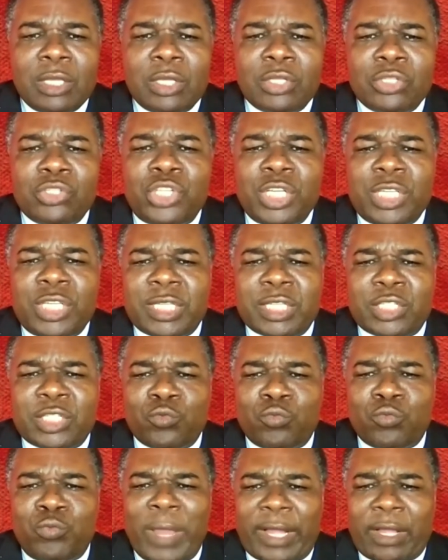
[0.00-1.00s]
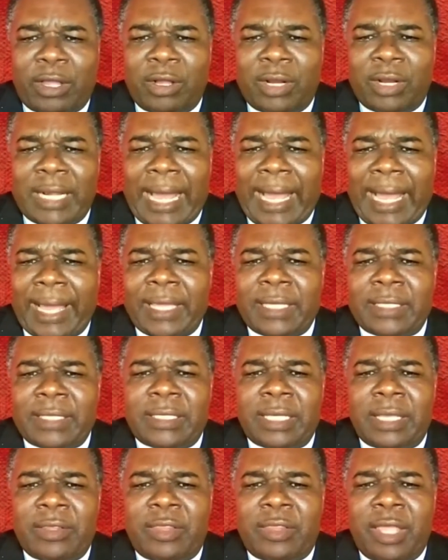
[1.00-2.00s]
Jesus
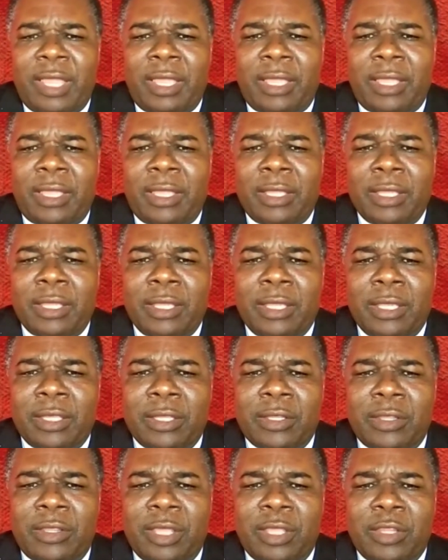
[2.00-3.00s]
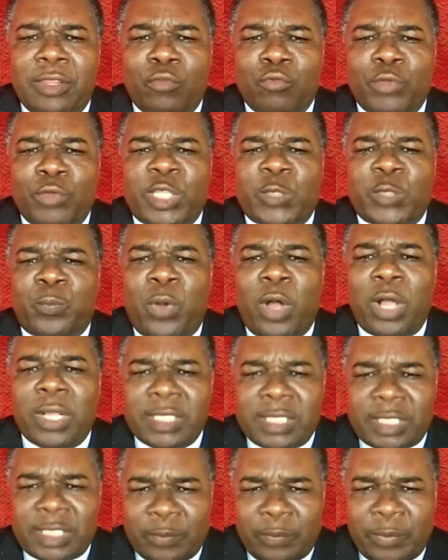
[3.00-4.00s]
recognized the, the, the
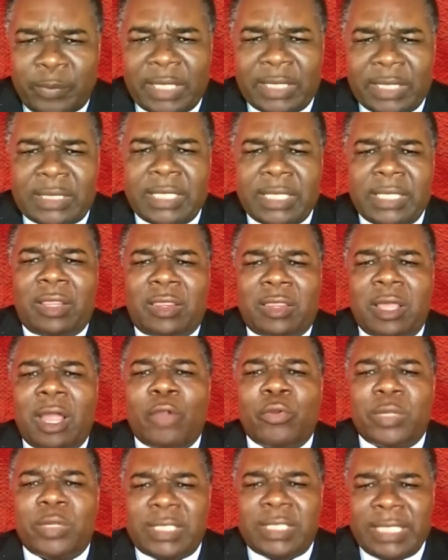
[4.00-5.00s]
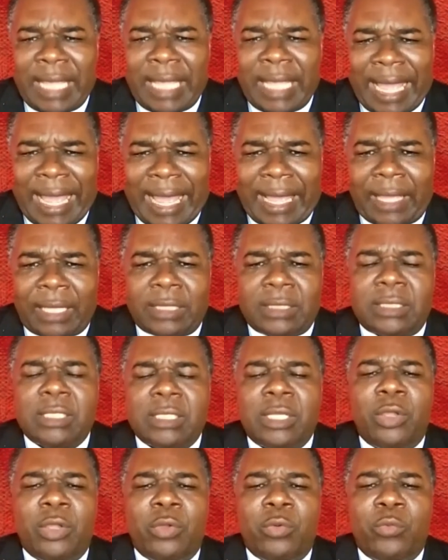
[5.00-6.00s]
responsibility authority has
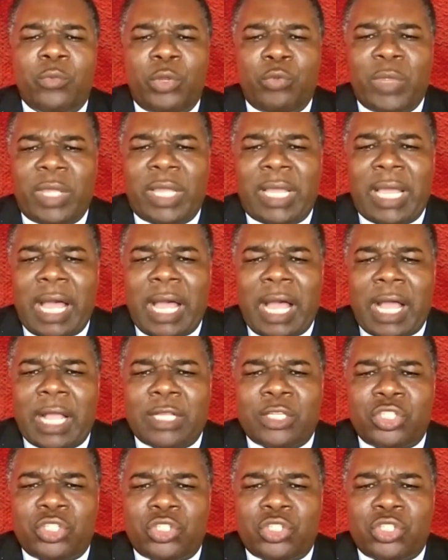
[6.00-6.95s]
with regards